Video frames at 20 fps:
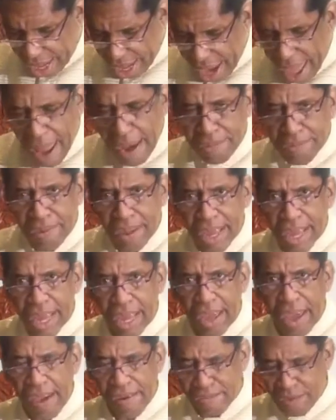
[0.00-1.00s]
let me
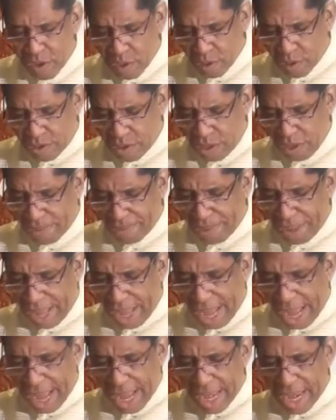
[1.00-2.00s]
give you some
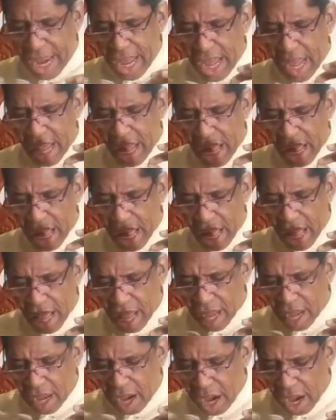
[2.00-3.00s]

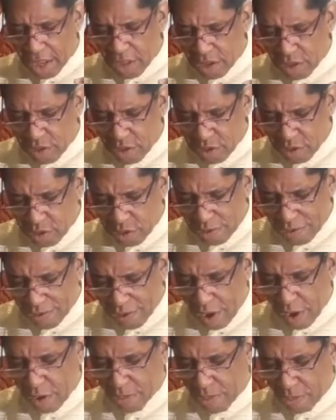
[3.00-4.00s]

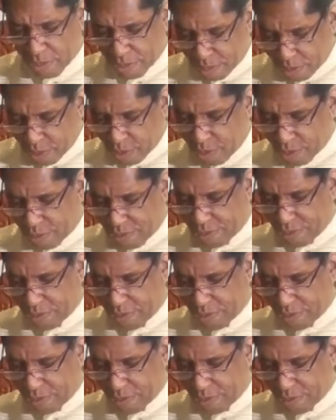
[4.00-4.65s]
incontrovertible proof.